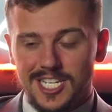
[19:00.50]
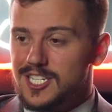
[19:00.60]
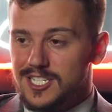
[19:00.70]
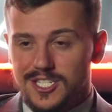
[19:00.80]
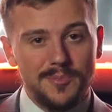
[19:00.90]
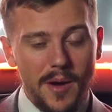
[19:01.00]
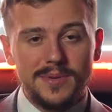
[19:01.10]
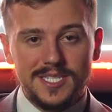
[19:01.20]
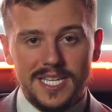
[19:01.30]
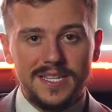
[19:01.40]
She'd probably
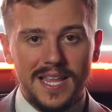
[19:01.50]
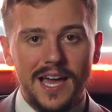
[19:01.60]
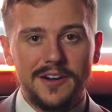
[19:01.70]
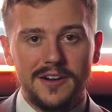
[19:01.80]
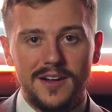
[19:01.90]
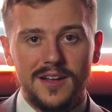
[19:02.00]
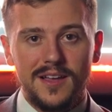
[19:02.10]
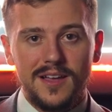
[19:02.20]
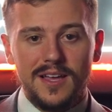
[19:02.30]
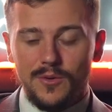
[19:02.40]
say the latter.
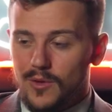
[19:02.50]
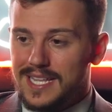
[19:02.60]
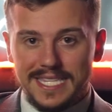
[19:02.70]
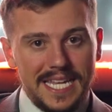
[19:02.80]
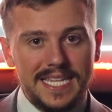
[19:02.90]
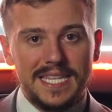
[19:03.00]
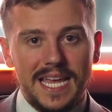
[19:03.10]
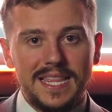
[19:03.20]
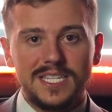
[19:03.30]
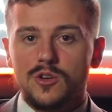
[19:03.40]
Well, at the end of the day, let's go.